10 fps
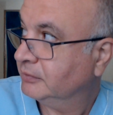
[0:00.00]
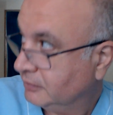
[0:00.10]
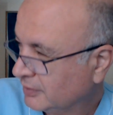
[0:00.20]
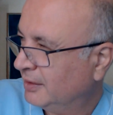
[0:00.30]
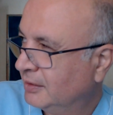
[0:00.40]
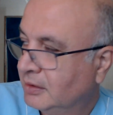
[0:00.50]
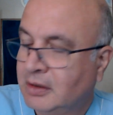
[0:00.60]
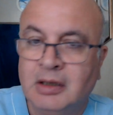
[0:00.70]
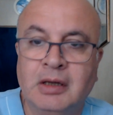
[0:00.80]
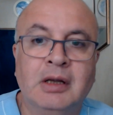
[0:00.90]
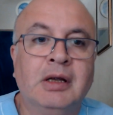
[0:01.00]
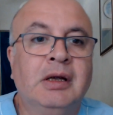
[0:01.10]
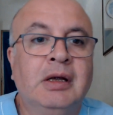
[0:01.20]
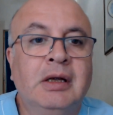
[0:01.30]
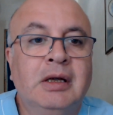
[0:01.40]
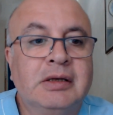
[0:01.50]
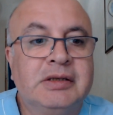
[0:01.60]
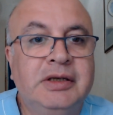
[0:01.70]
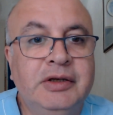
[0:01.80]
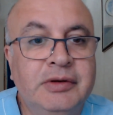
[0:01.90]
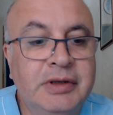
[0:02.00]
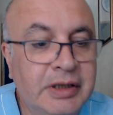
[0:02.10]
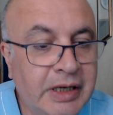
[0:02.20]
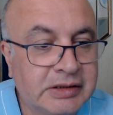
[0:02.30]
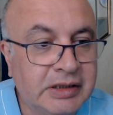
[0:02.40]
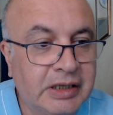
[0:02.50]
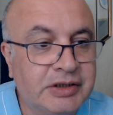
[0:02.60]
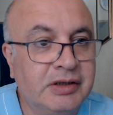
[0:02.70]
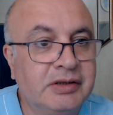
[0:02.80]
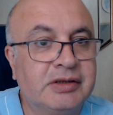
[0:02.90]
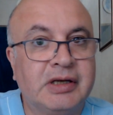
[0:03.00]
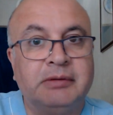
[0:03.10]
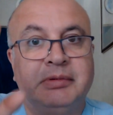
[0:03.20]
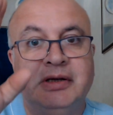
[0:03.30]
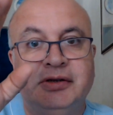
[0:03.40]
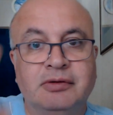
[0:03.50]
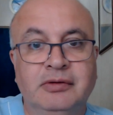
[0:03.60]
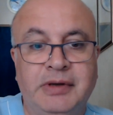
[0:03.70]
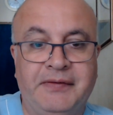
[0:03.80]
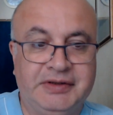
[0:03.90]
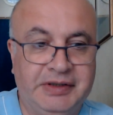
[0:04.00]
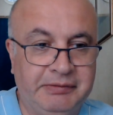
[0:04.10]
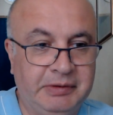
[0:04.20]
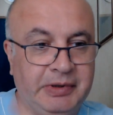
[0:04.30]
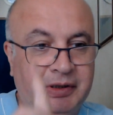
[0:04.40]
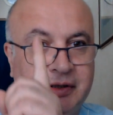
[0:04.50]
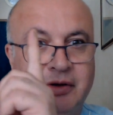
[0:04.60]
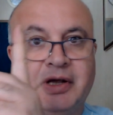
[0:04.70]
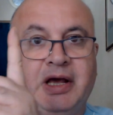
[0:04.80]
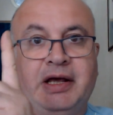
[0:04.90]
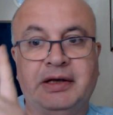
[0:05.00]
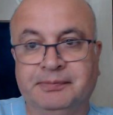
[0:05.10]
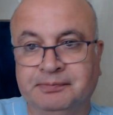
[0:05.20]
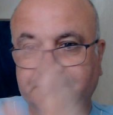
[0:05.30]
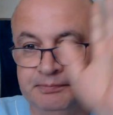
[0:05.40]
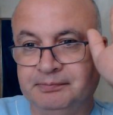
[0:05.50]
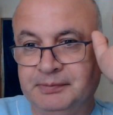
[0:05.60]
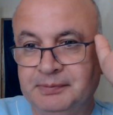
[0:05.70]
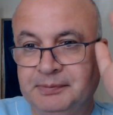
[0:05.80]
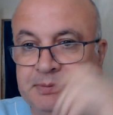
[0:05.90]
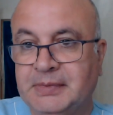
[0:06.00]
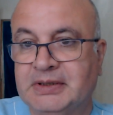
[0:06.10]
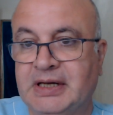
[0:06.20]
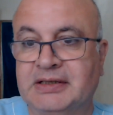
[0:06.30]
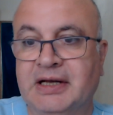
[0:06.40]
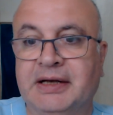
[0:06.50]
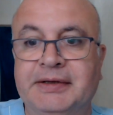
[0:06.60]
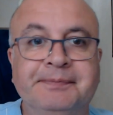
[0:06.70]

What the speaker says: Okay. See you in the next lectures. God bless you. Everything will be okay. Thanks God.